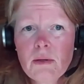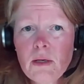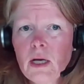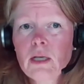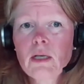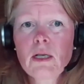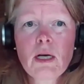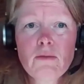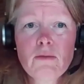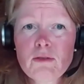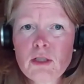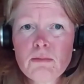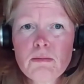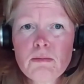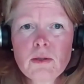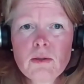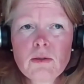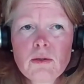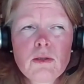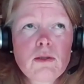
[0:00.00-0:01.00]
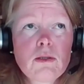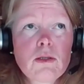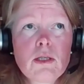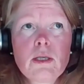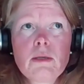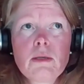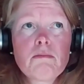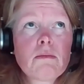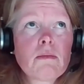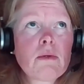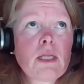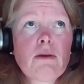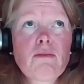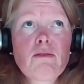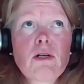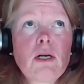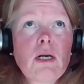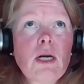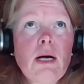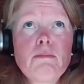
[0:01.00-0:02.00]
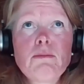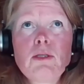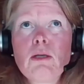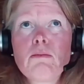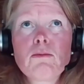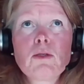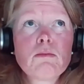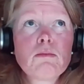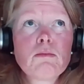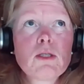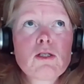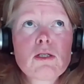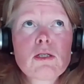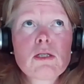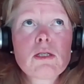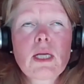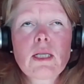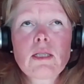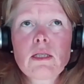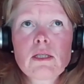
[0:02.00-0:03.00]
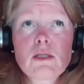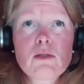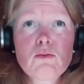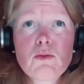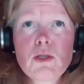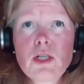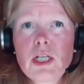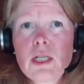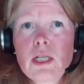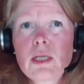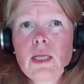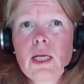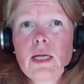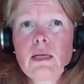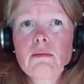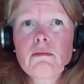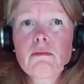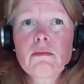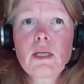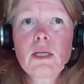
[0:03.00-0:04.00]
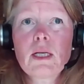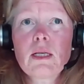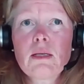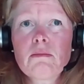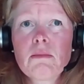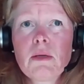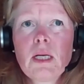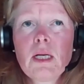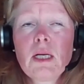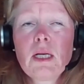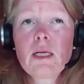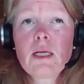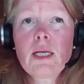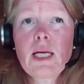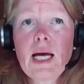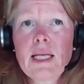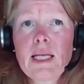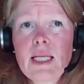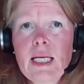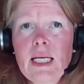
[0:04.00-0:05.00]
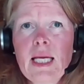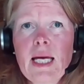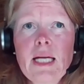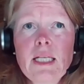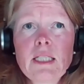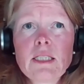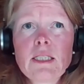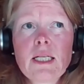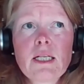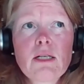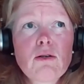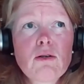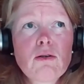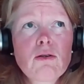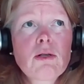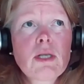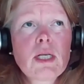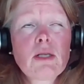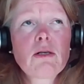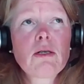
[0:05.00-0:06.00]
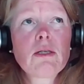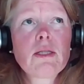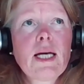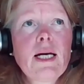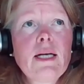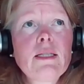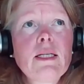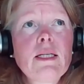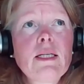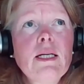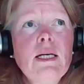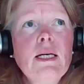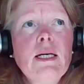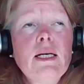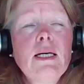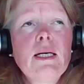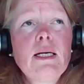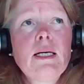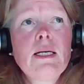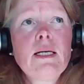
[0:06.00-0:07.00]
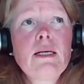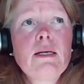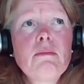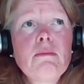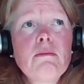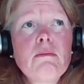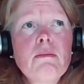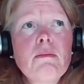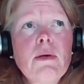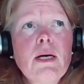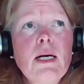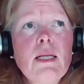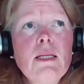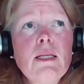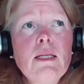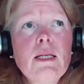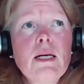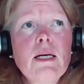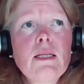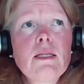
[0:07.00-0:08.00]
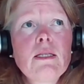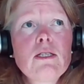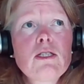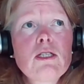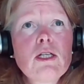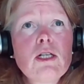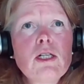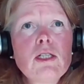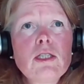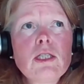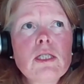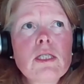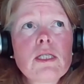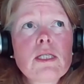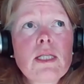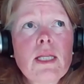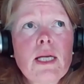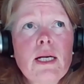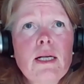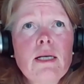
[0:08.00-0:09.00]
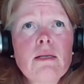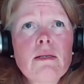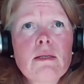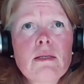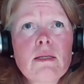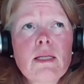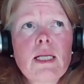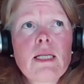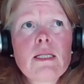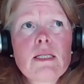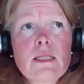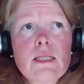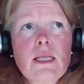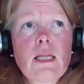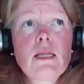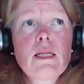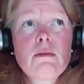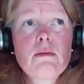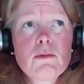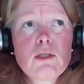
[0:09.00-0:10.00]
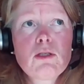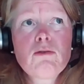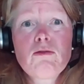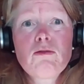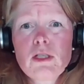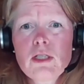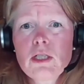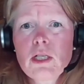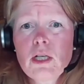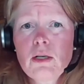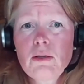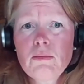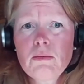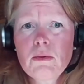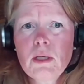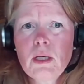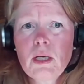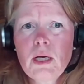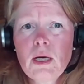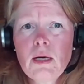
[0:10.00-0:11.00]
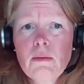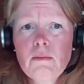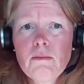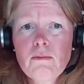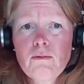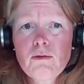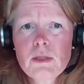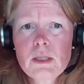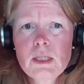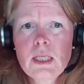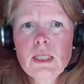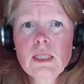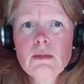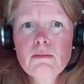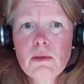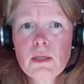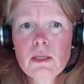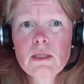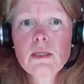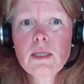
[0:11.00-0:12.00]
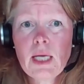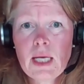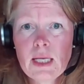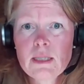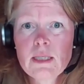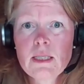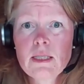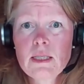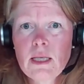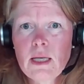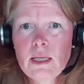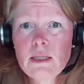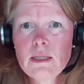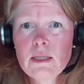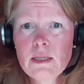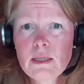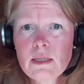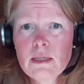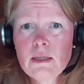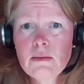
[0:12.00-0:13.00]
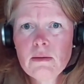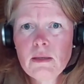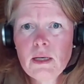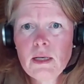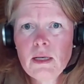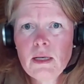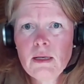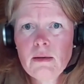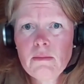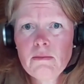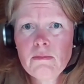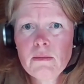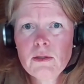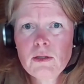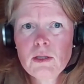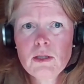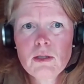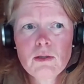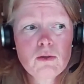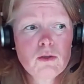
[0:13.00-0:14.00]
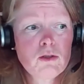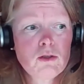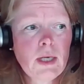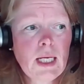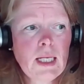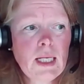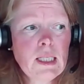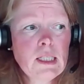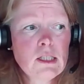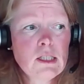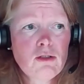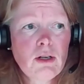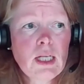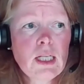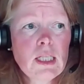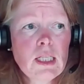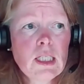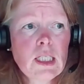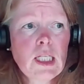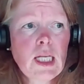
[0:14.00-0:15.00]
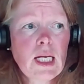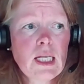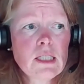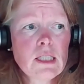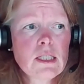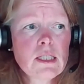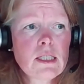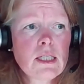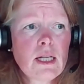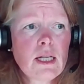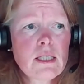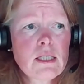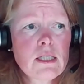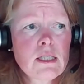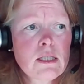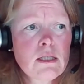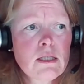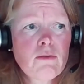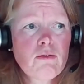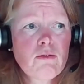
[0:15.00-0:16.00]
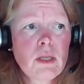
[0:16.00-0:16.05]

uncomfortable, or they've got abdominal muscles that doesn't work, they can't engage their core and all that. And the surgeons there then send them to physio for 6 months exercises to do strengthening exercises of